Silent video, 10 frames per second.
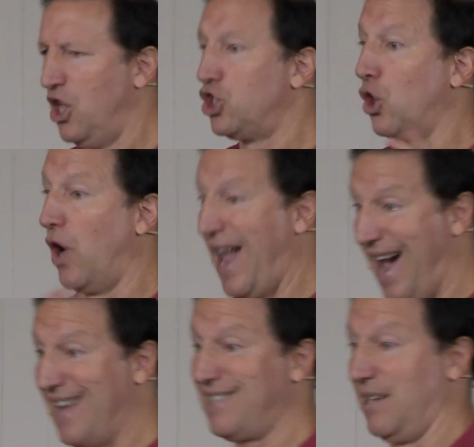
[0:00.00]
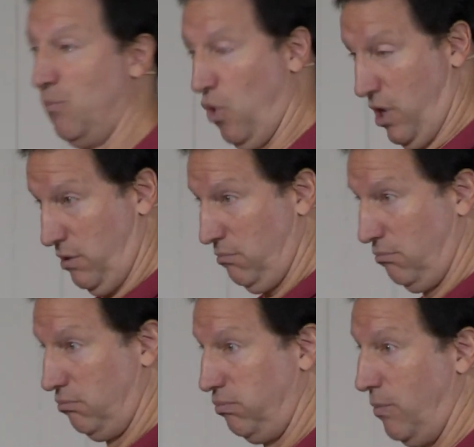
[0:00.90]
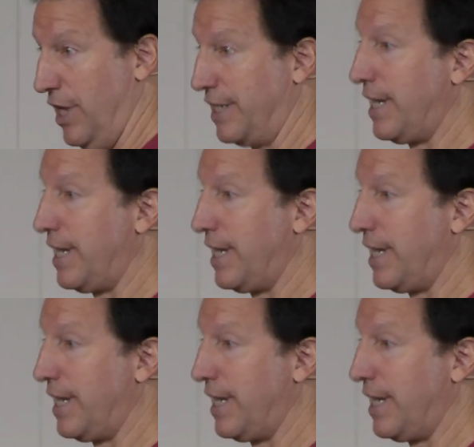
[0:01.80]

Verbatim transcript: So I asked someone, Is